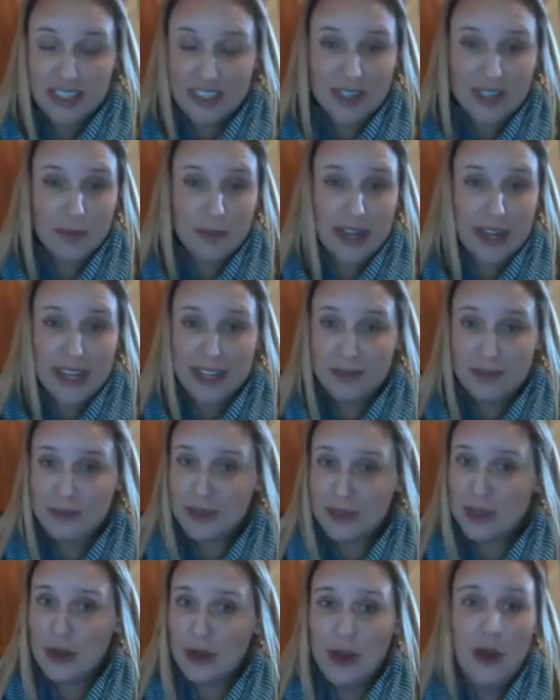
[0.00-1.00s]
And
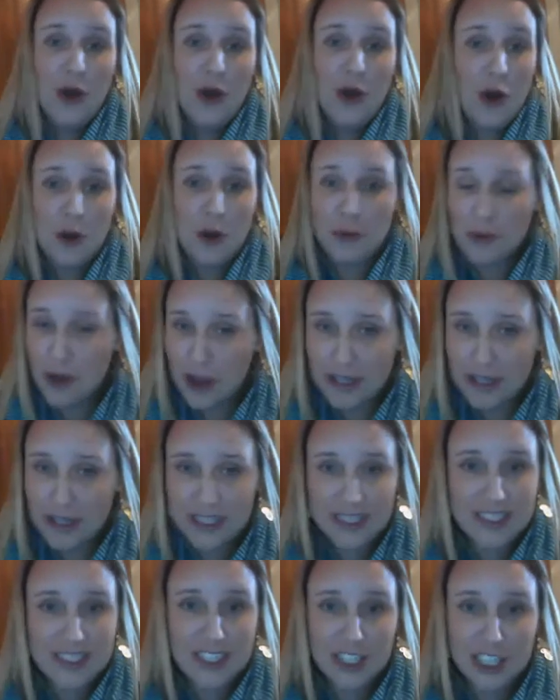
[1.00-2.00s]
sometimes a
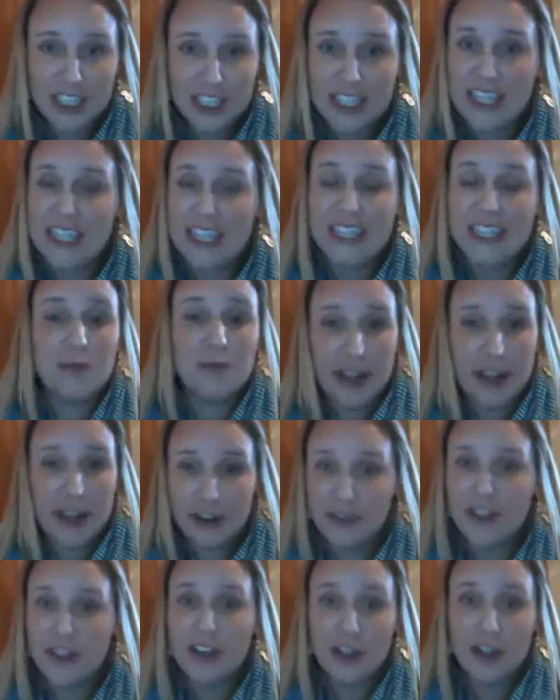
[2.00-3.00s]
wrong decision is
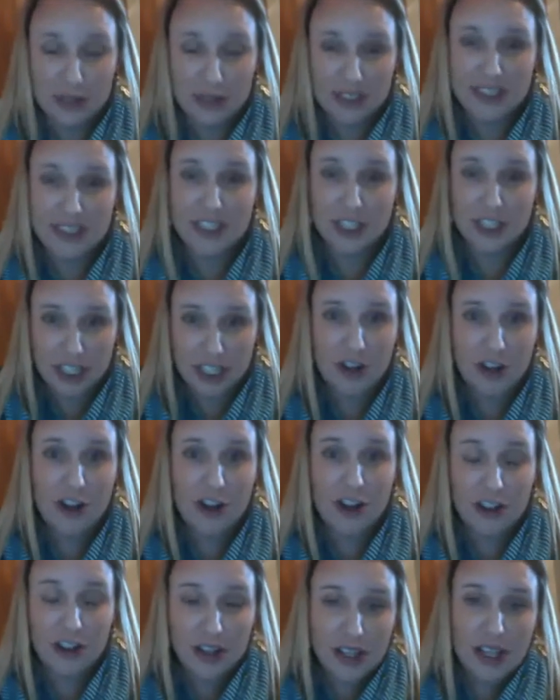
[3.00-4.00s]
better than no decision at
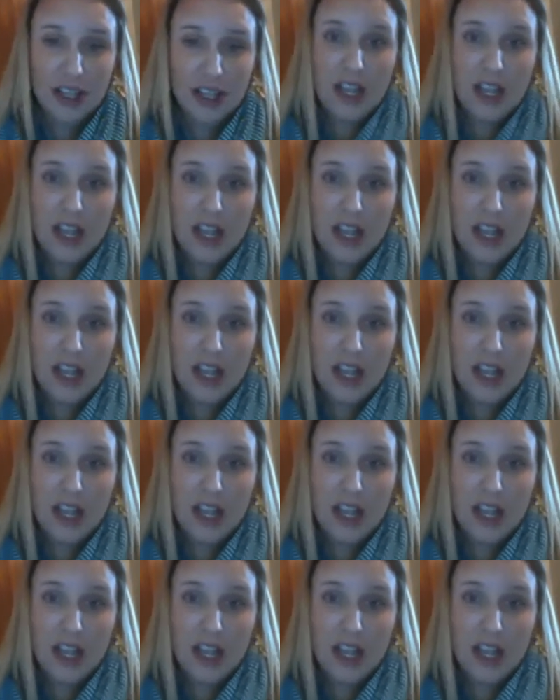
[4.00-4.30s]
all.